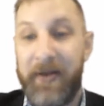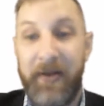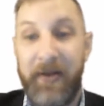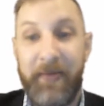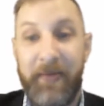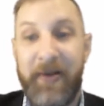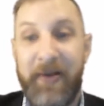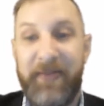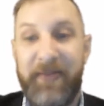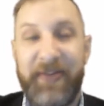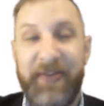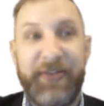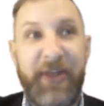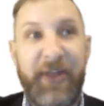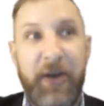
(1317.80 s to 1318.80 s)
if it's
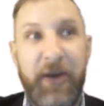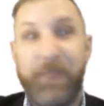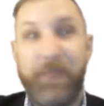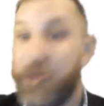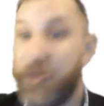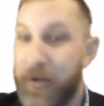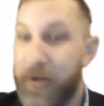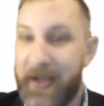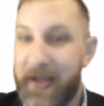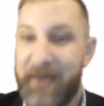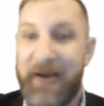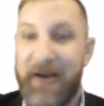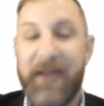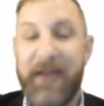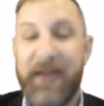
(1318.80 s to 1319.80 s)
therapeutic, right?
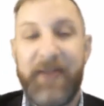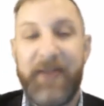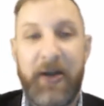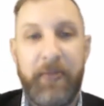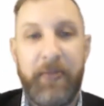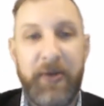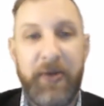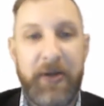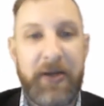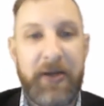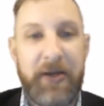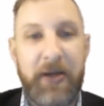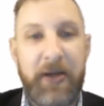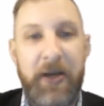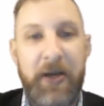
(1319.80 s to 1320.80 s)
A therapeutic
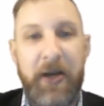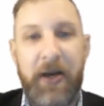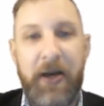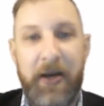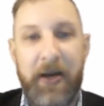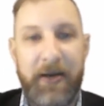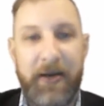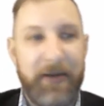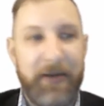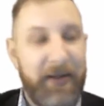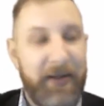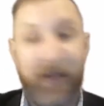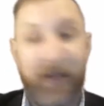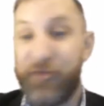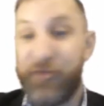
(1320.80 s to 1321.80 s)

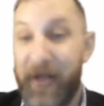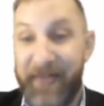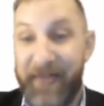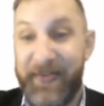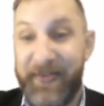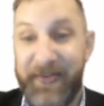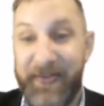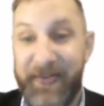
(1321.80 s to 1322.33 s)
electrolysis, for